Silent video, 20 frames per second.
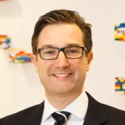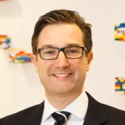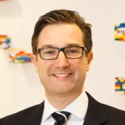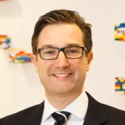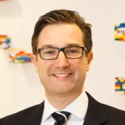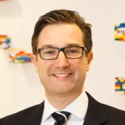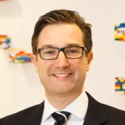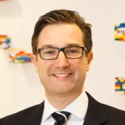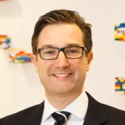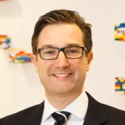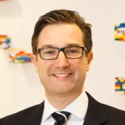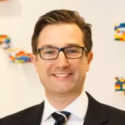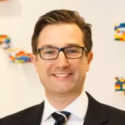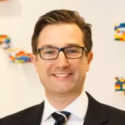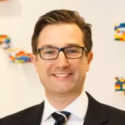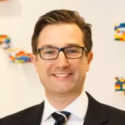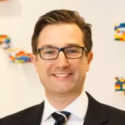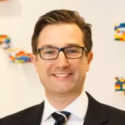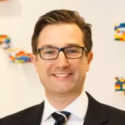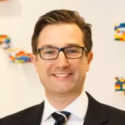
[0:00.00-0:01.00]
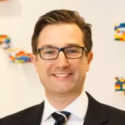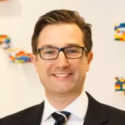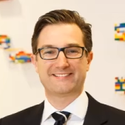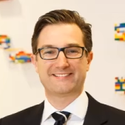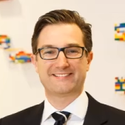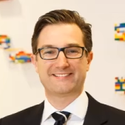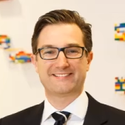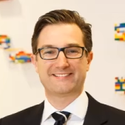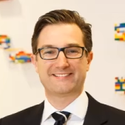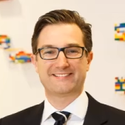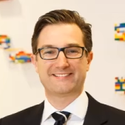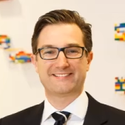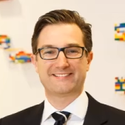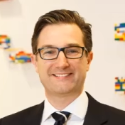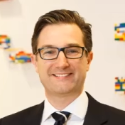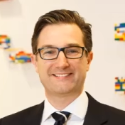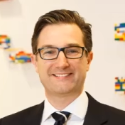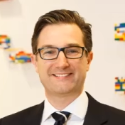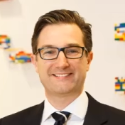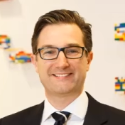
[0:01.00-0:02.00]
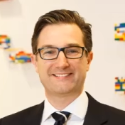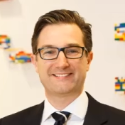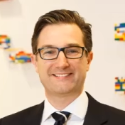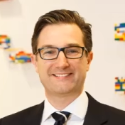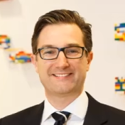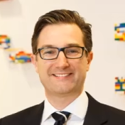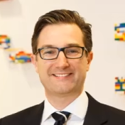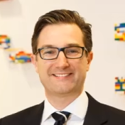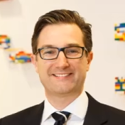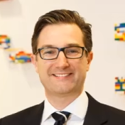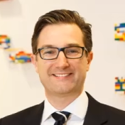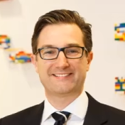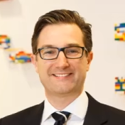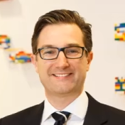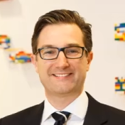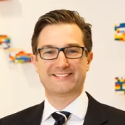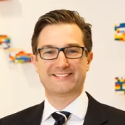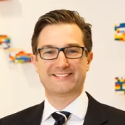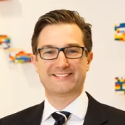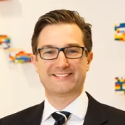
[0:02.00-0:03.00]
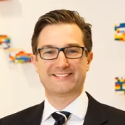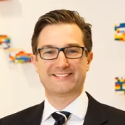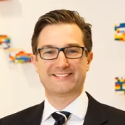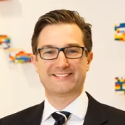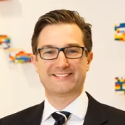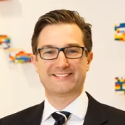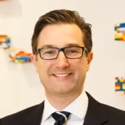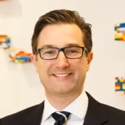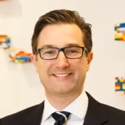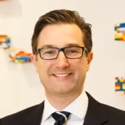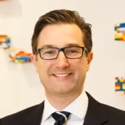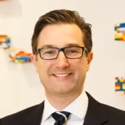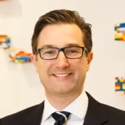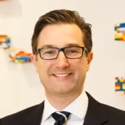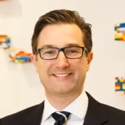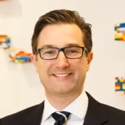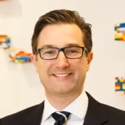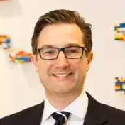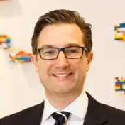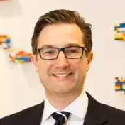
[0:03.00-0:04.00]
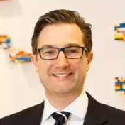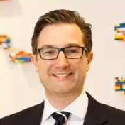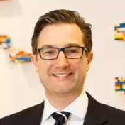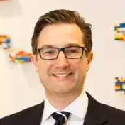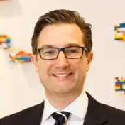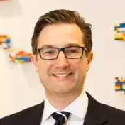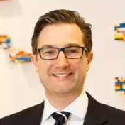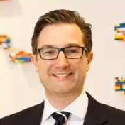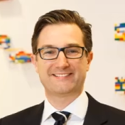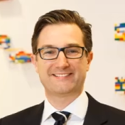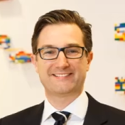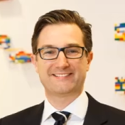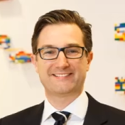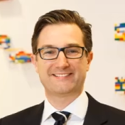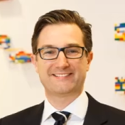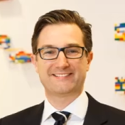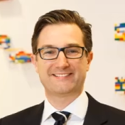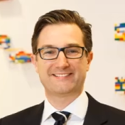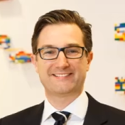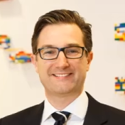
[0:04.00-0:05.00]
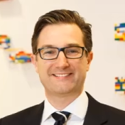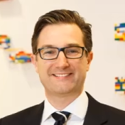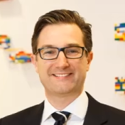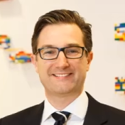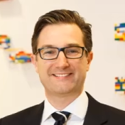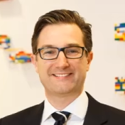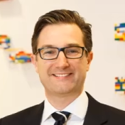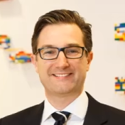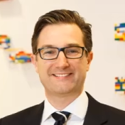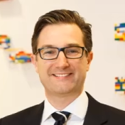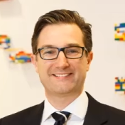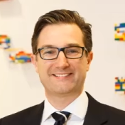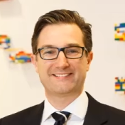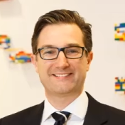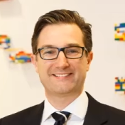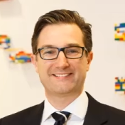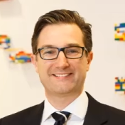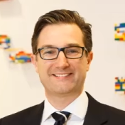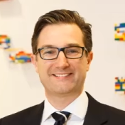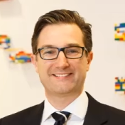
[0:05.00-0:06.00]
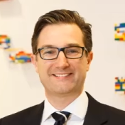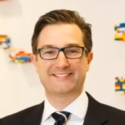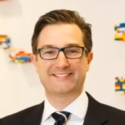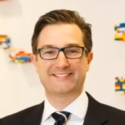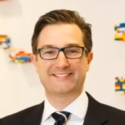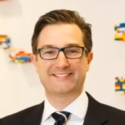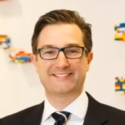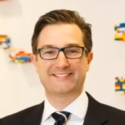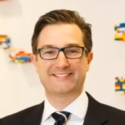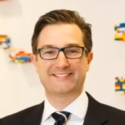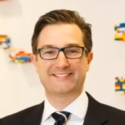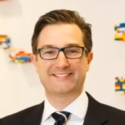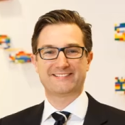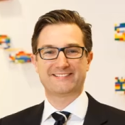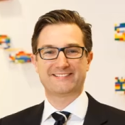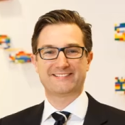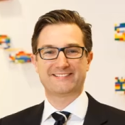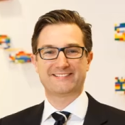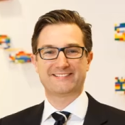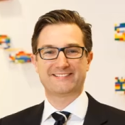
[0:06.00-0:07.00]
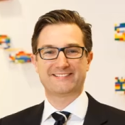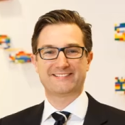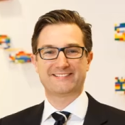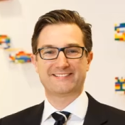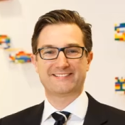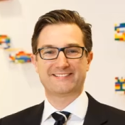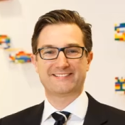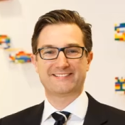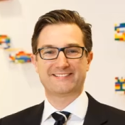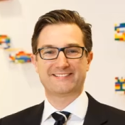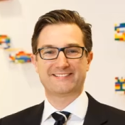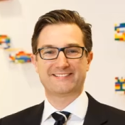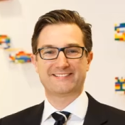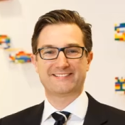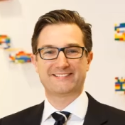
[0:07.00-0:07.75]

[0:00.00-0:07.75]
(no lip movement)